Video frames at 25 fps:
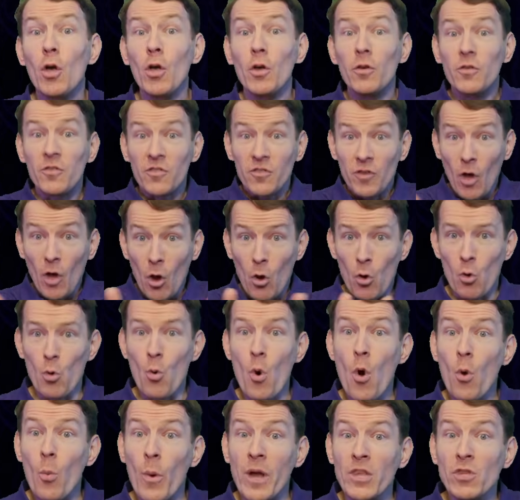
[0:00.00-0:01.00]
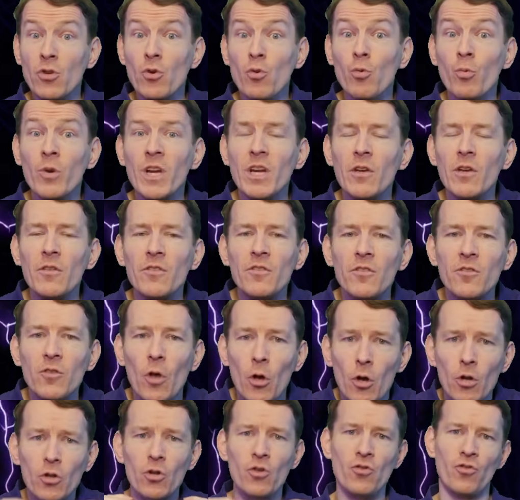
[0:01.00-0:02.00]
So, when you
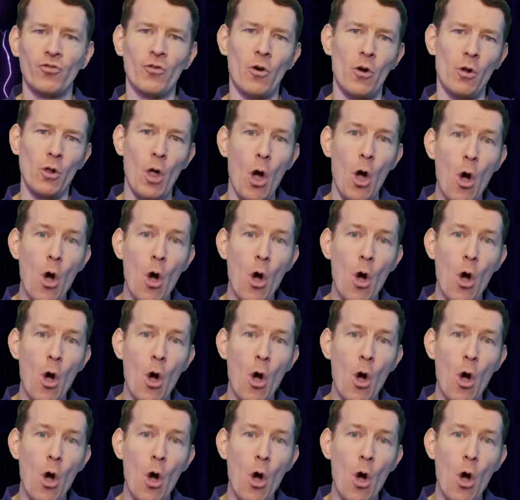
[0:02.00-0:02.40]
reassert control